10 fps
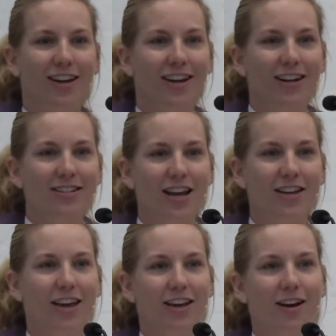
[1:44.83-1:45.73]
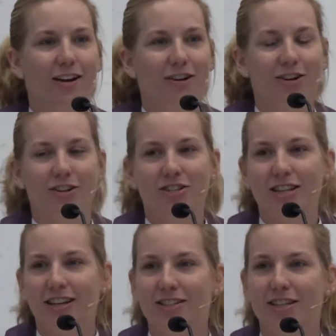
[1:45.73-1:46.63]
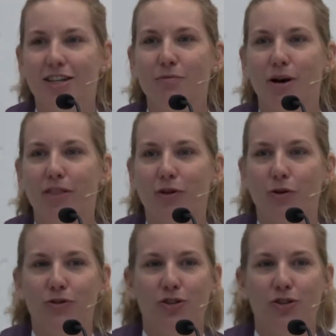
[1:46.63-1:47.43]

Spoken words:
and taking our 16-month-old